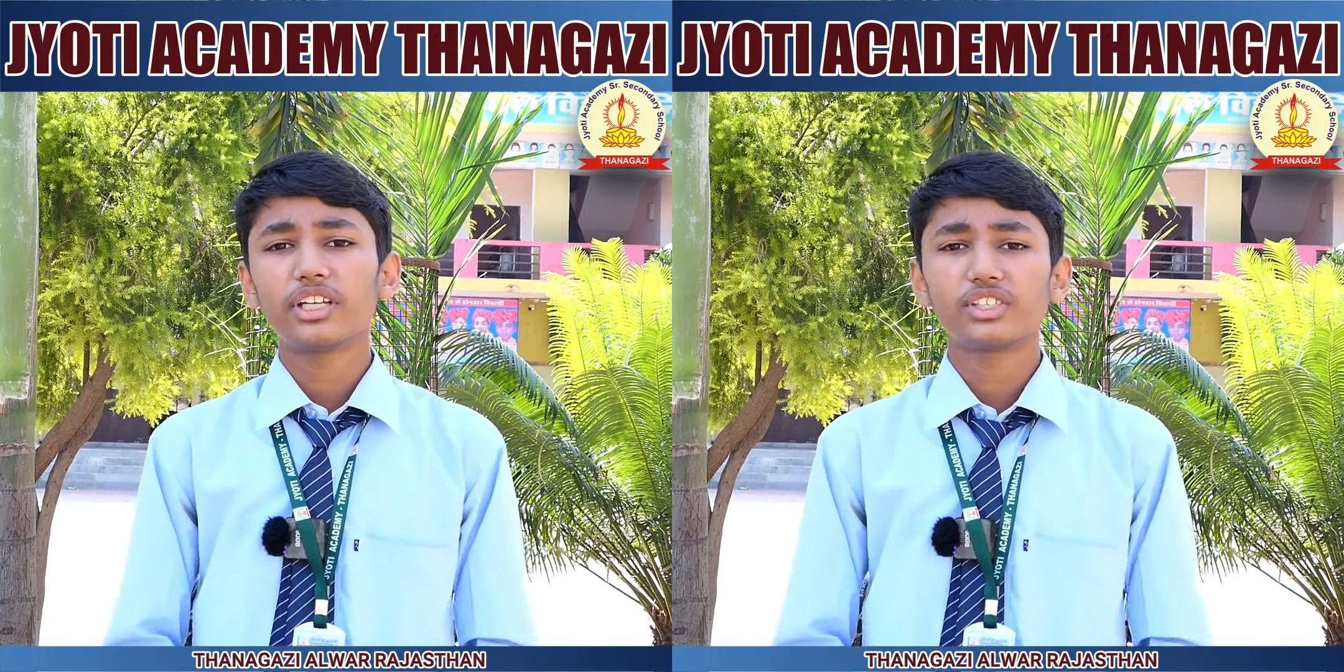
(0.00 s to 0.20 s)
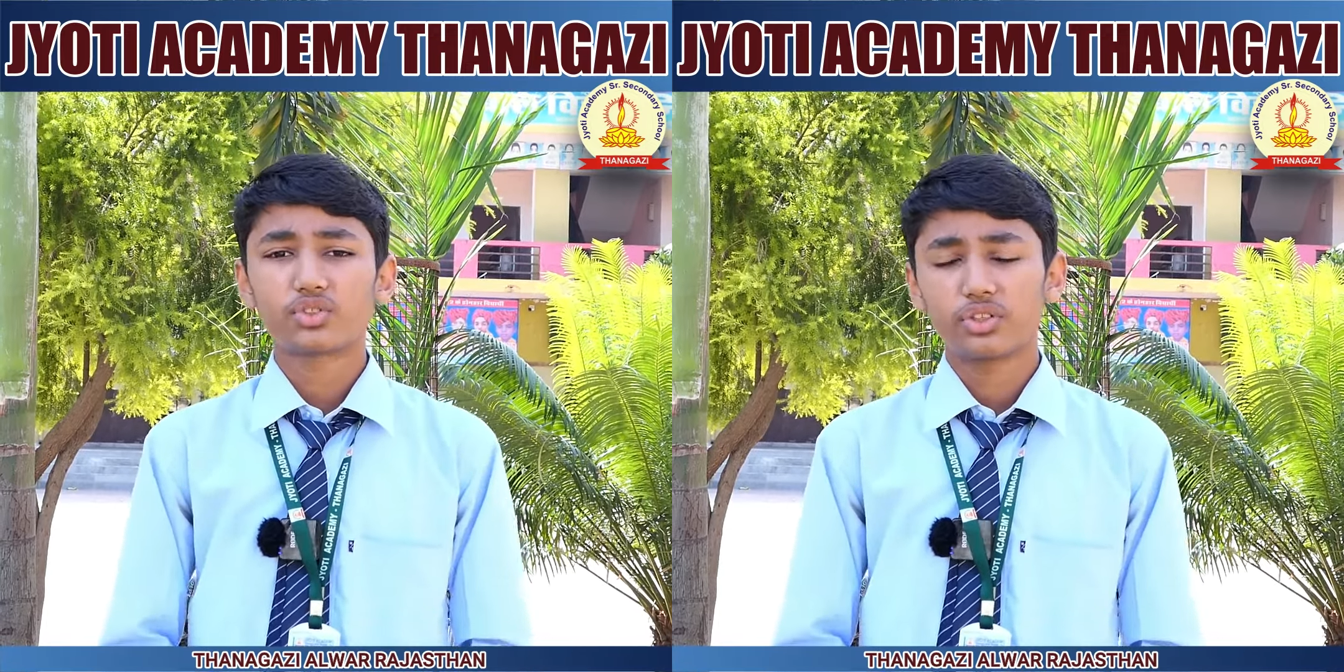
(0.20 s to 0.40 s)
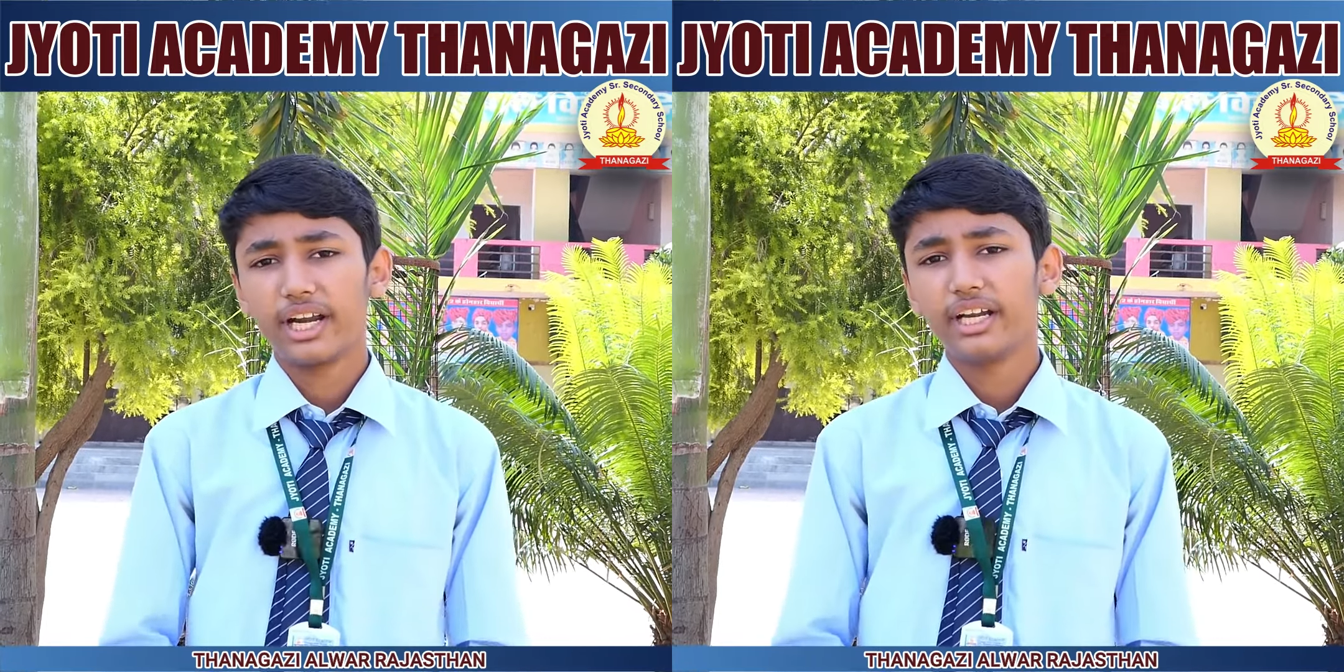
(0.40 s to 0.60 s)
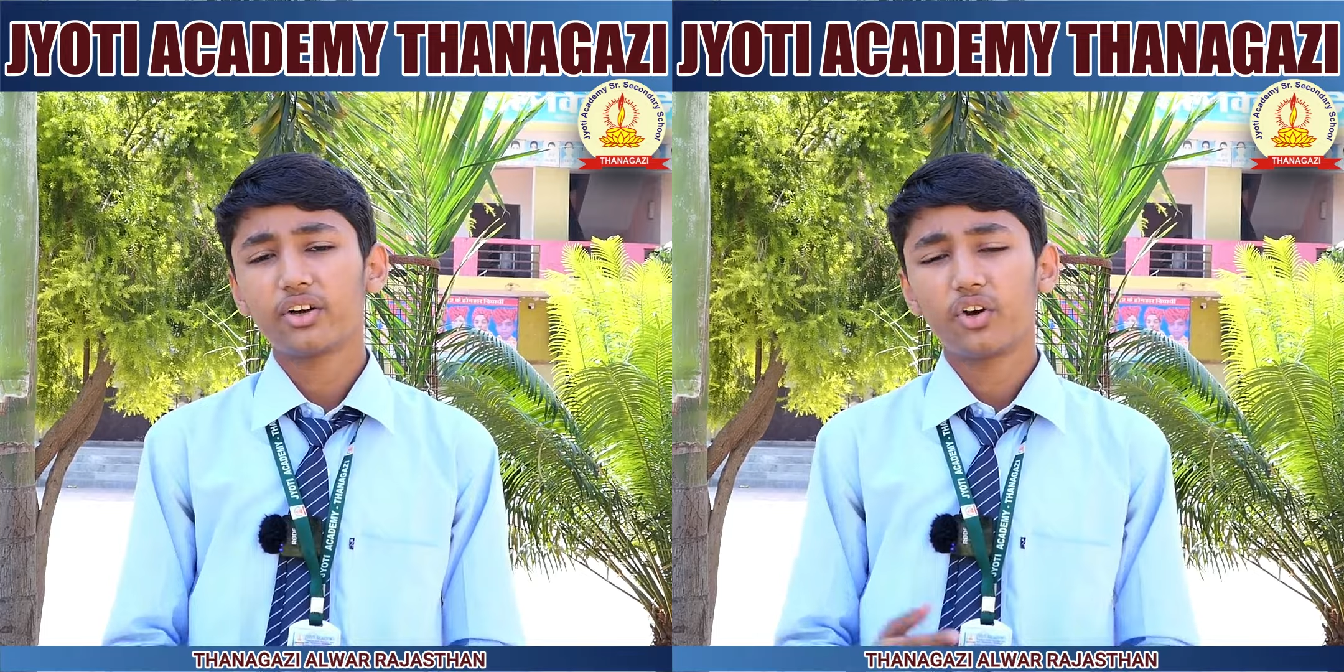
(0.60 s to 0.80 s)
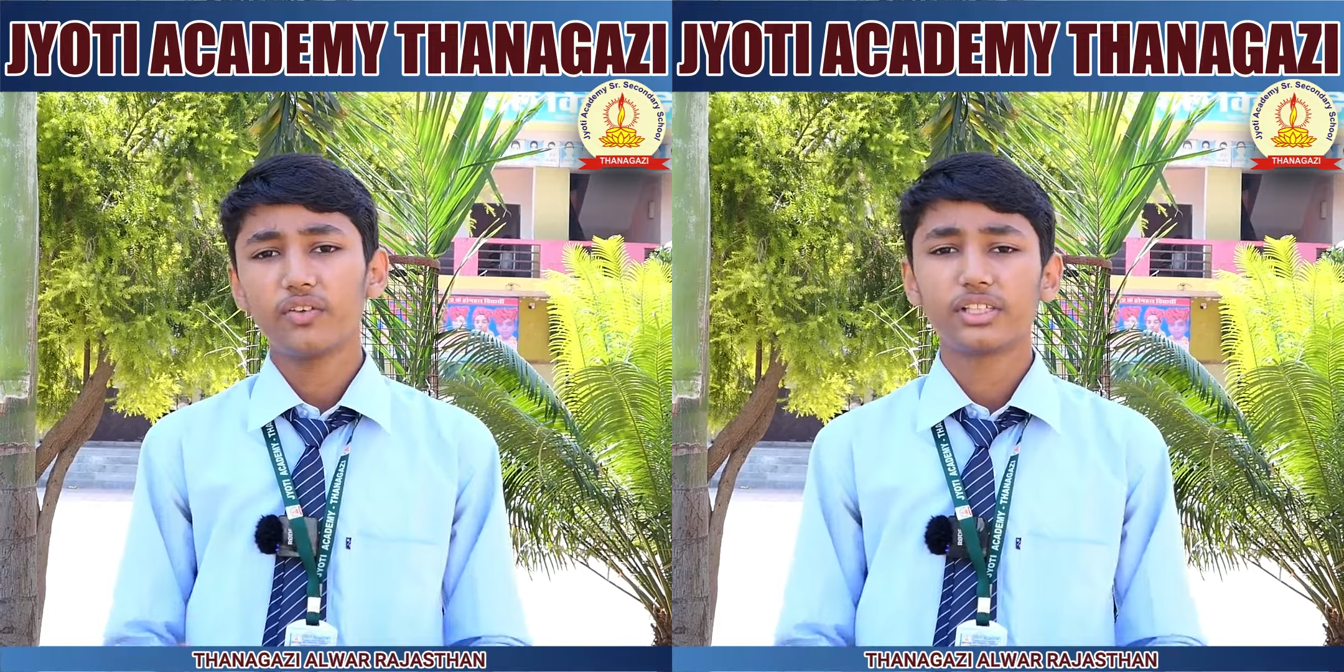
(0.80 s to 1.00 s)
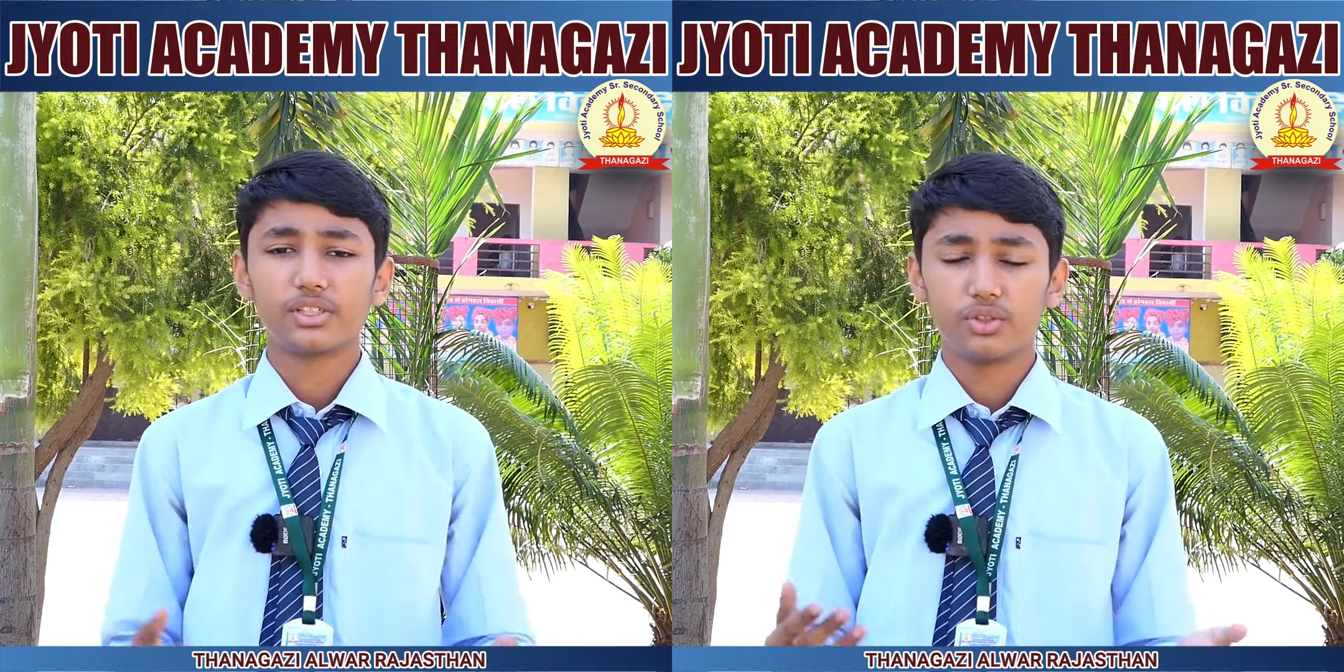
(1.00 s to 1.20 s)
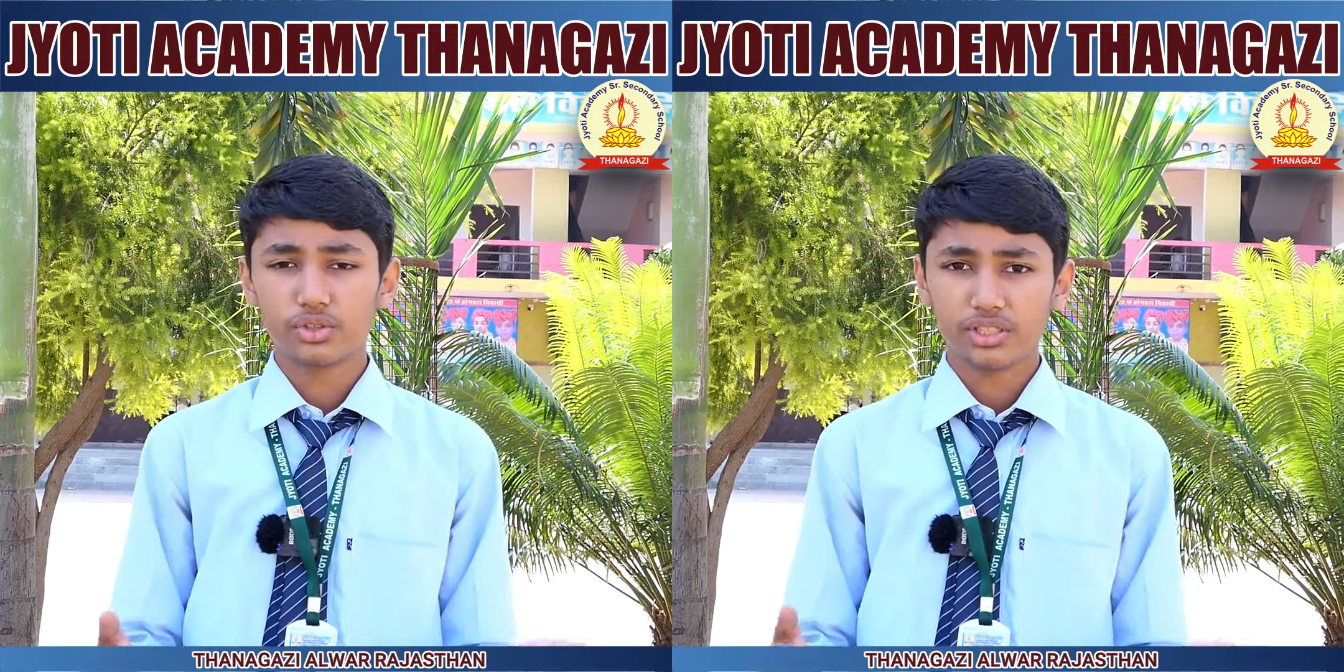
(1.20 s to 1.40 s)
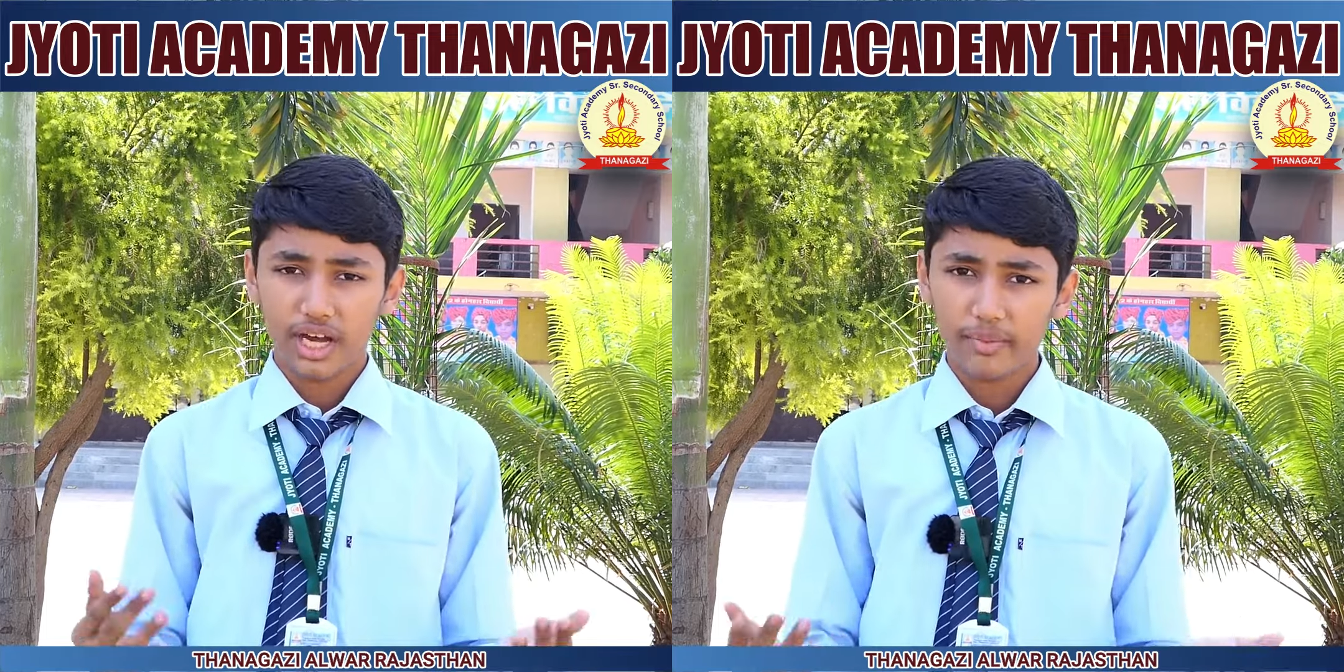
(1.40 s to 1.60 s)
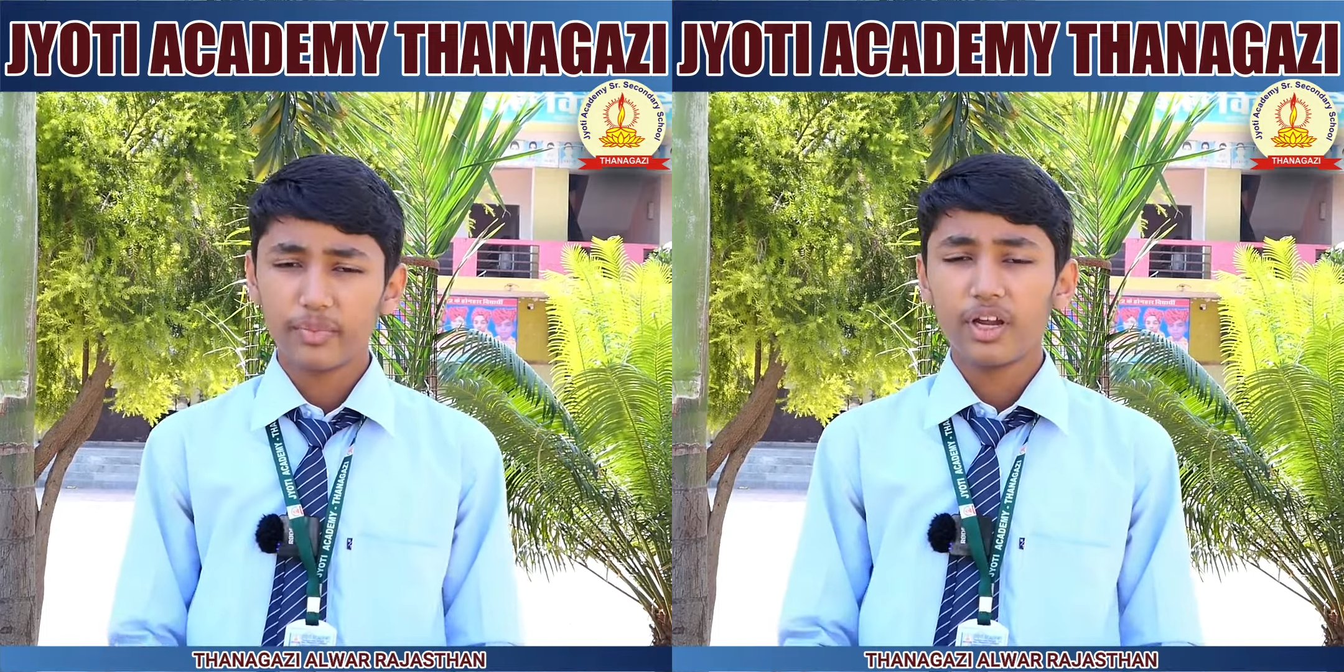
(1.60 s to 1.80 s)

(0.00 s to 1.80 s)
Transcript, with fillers: a student always looks up